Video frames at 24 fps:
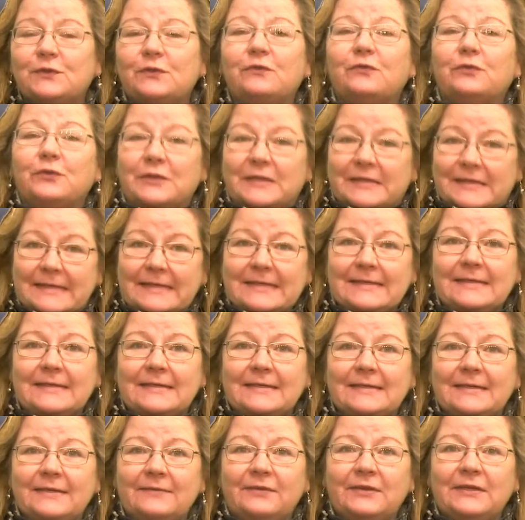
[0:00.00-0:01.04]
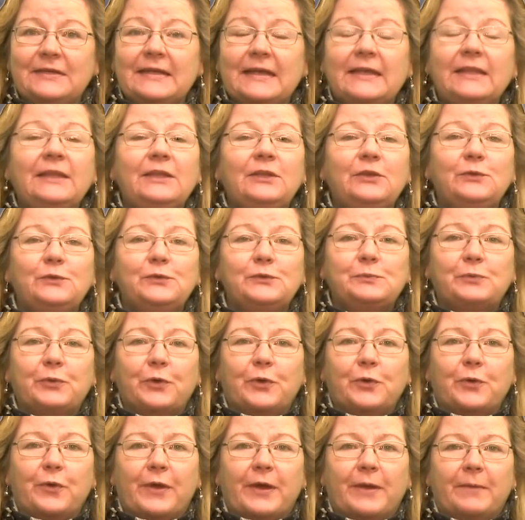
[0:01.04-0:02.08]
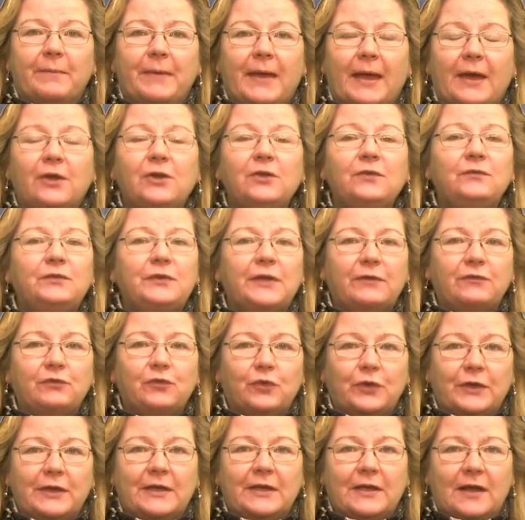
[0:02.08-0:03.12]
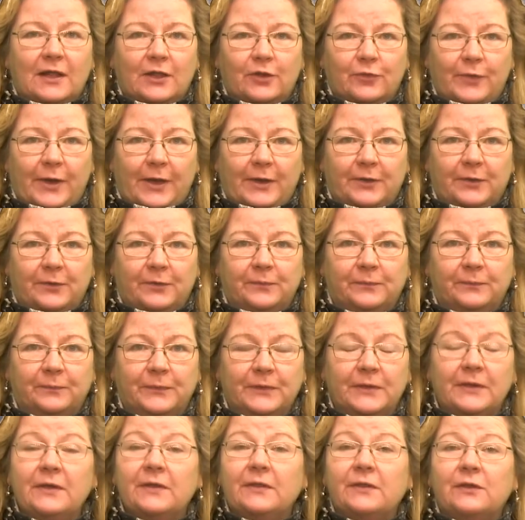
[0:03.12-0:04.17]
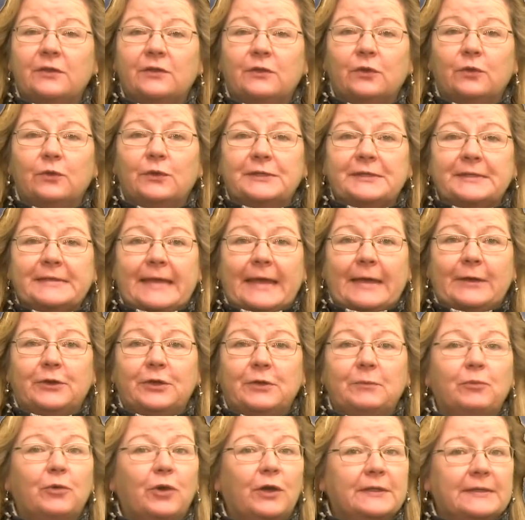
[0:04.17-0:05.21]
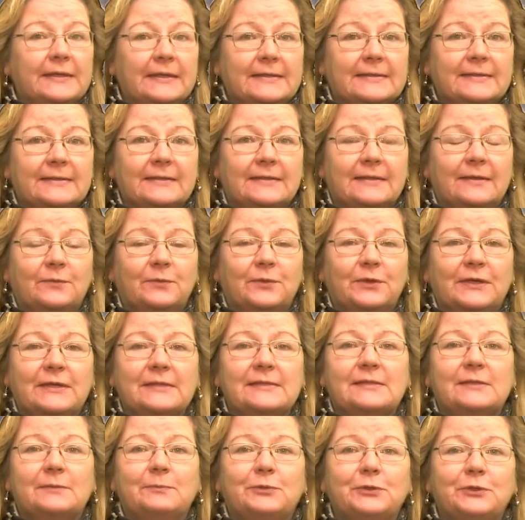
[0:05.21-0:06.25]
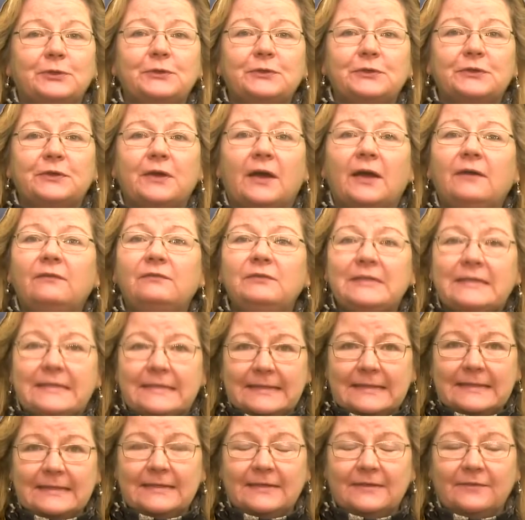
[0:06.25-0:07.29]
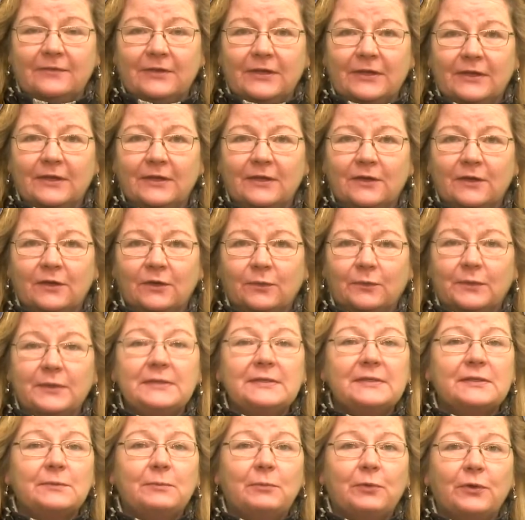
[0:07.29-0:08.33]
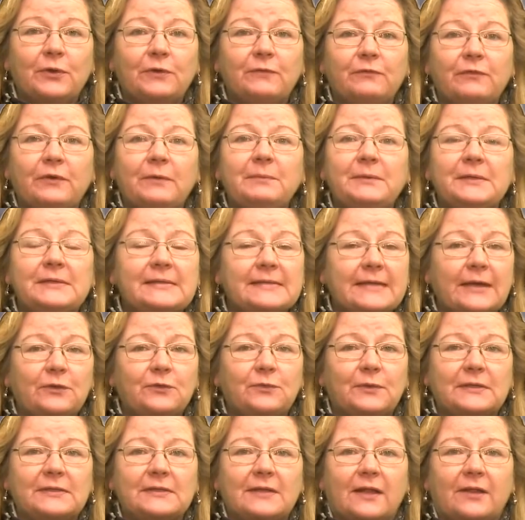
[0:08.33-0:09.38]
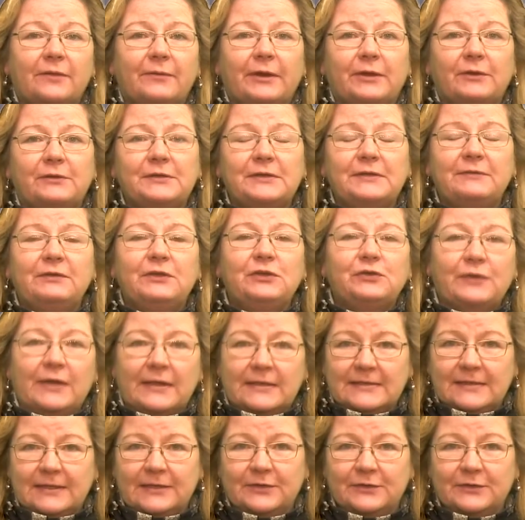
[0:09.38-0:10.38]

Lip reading: for the DCTV Daily News program out of Dove Creek, Colorado. The Dolores County Broadcasting Network is the producer of DCTV with support from the Southwest Colorado TV Translator